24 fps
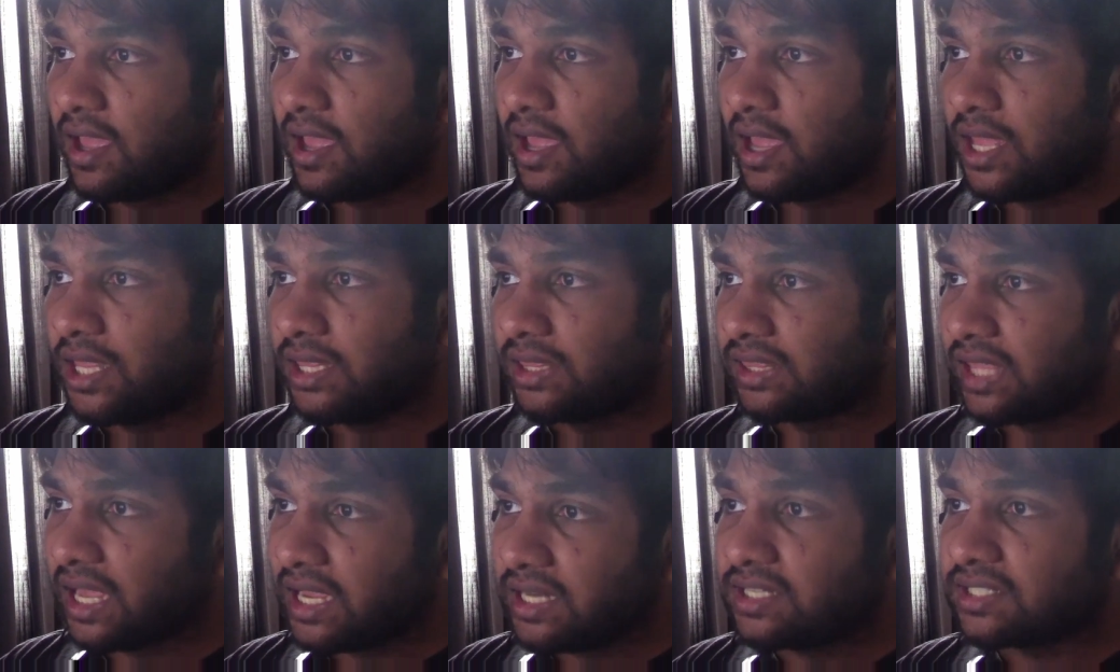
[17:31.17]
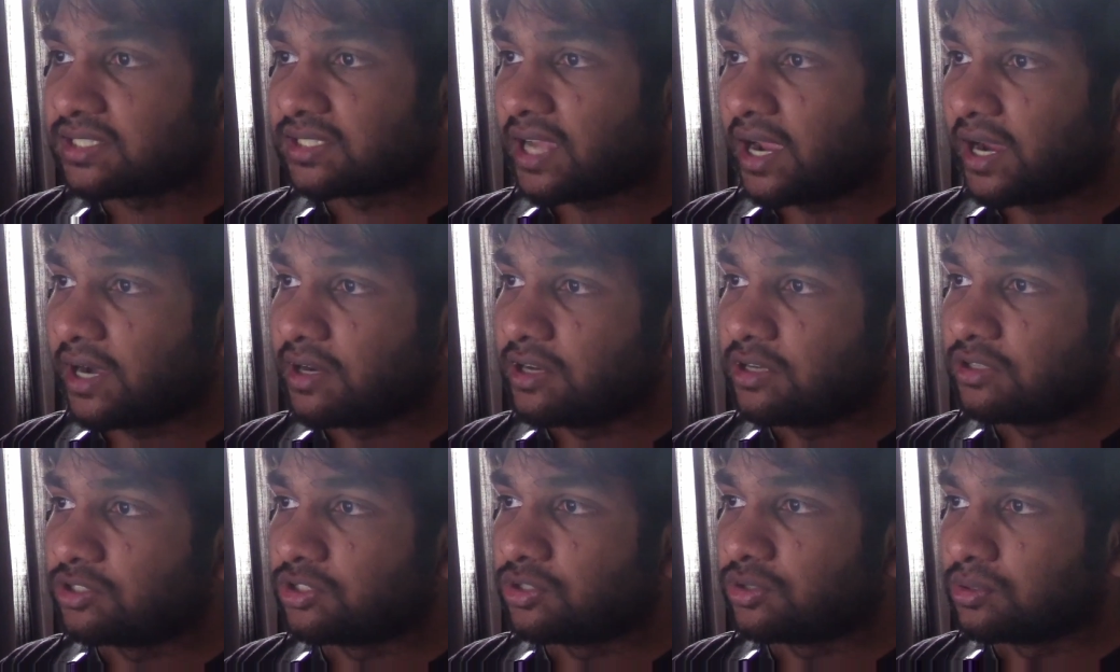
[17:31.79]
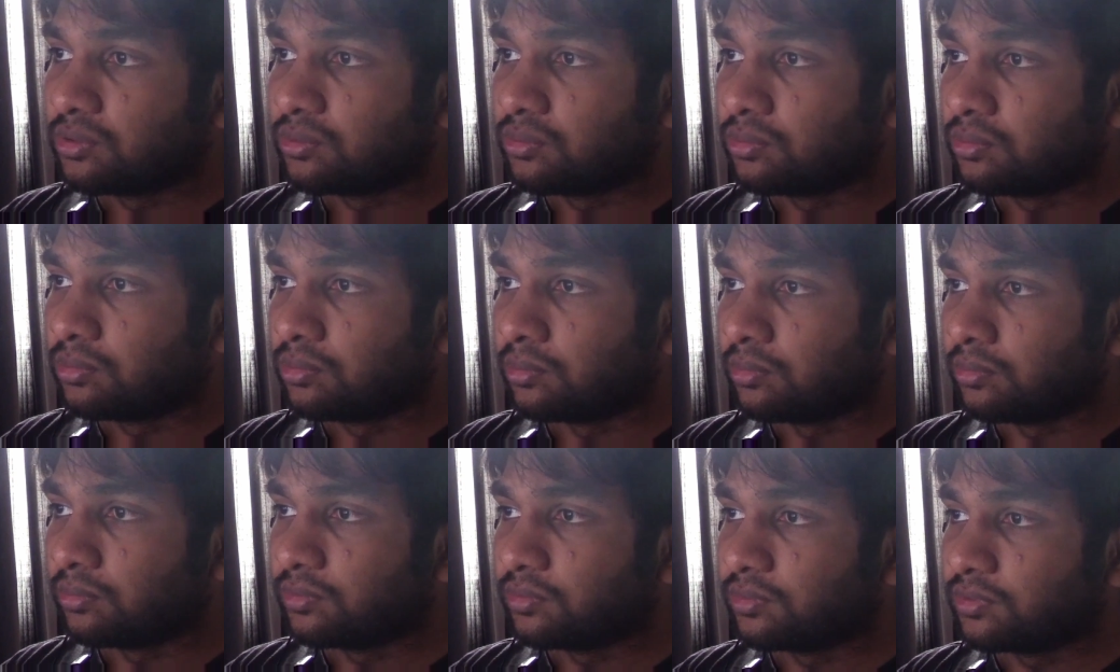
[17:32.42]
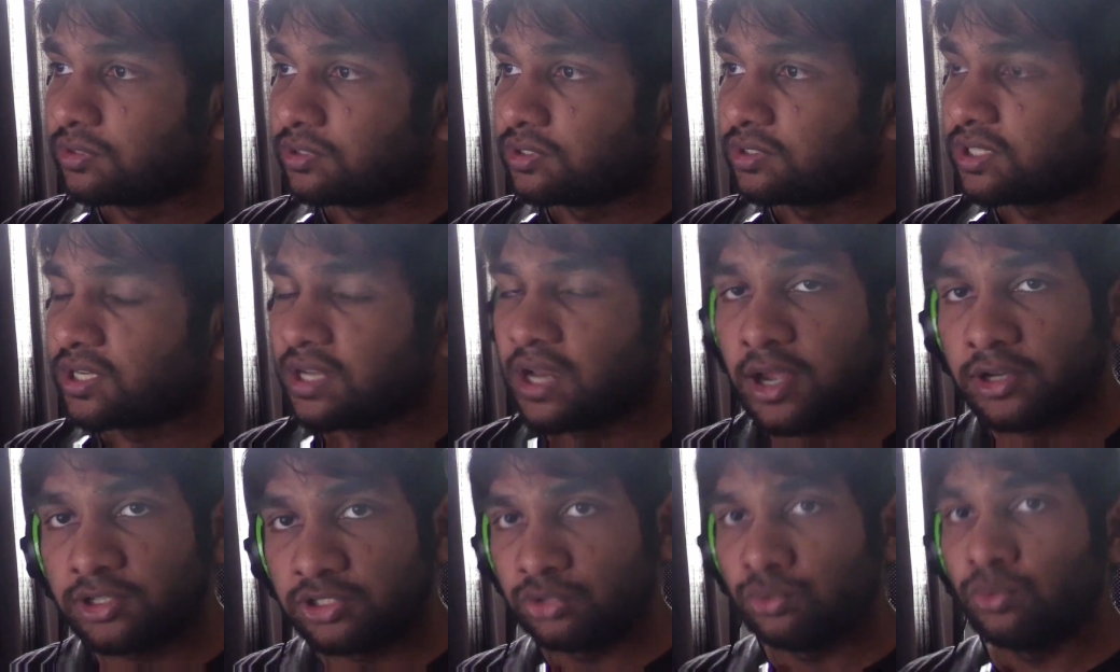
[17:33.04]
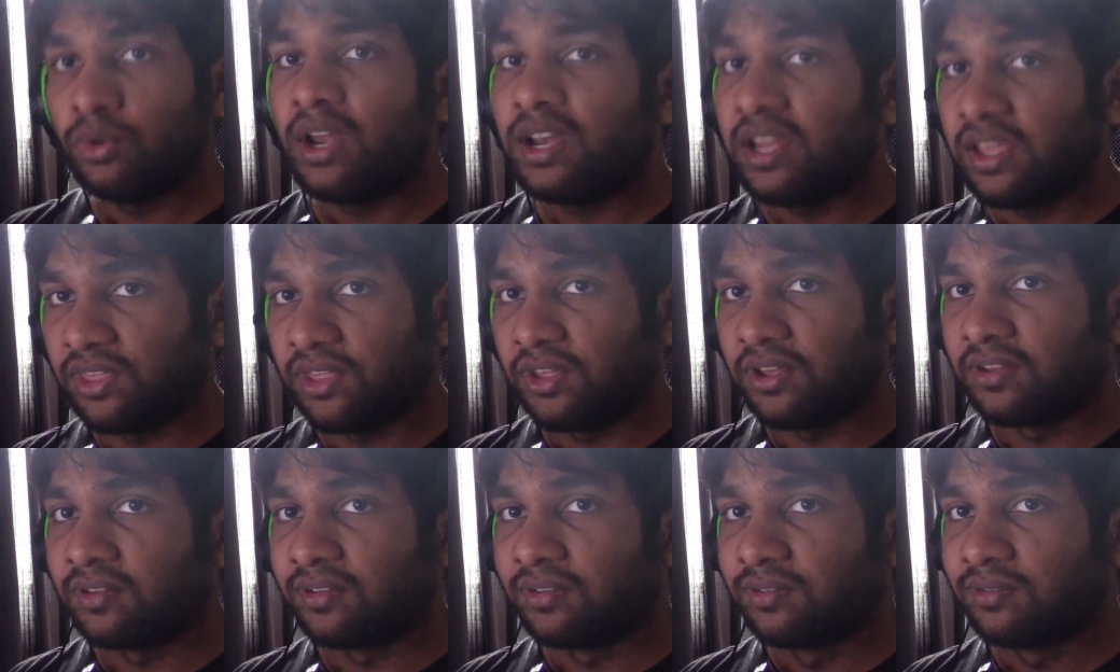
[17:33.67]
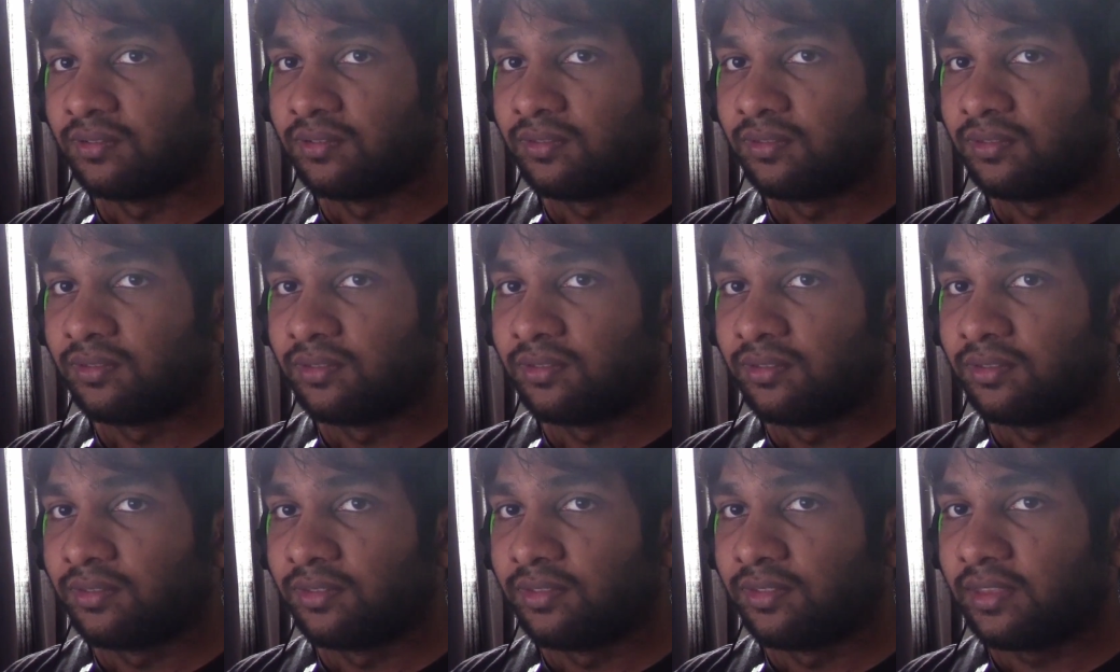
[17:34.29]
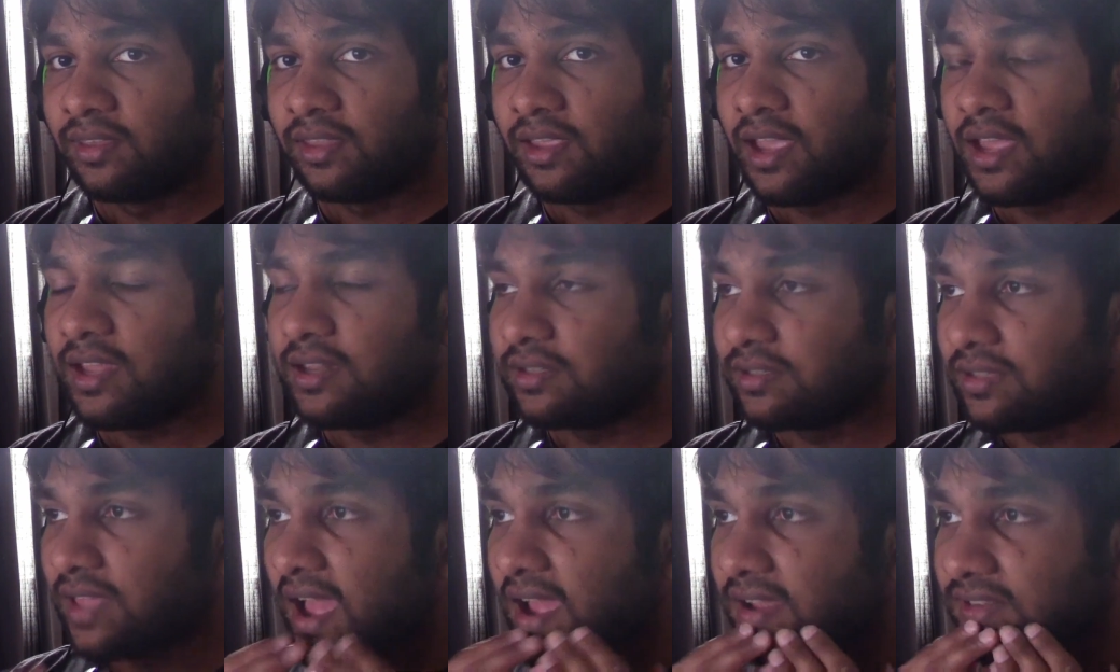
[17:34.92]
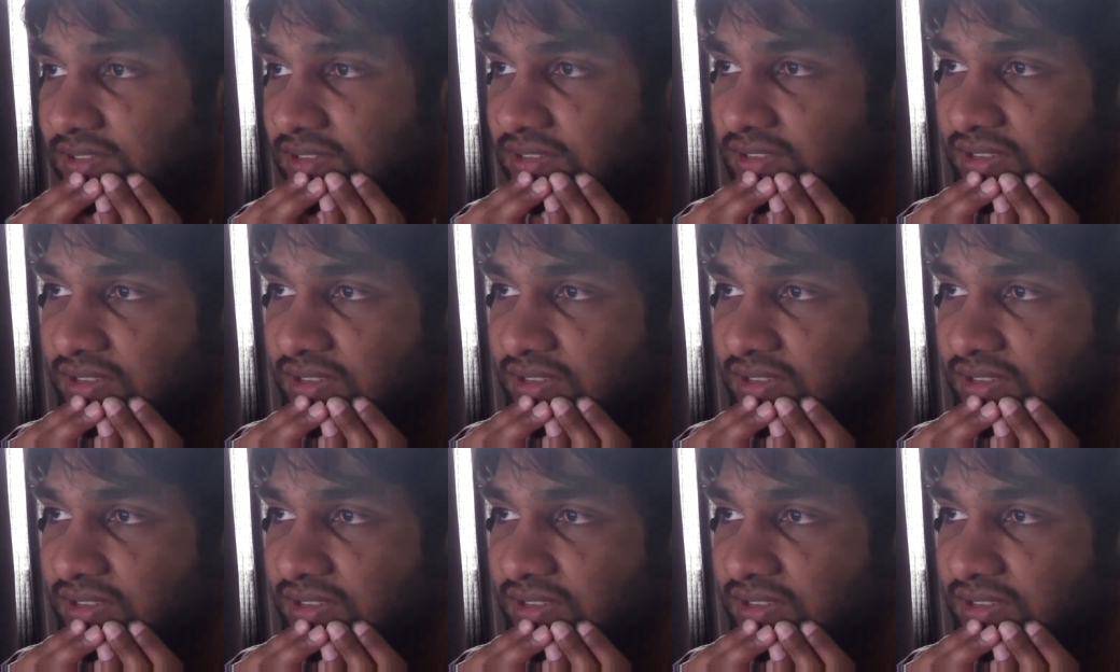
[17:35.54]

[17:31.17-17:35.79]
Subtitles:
And they decided to not do anything. And that...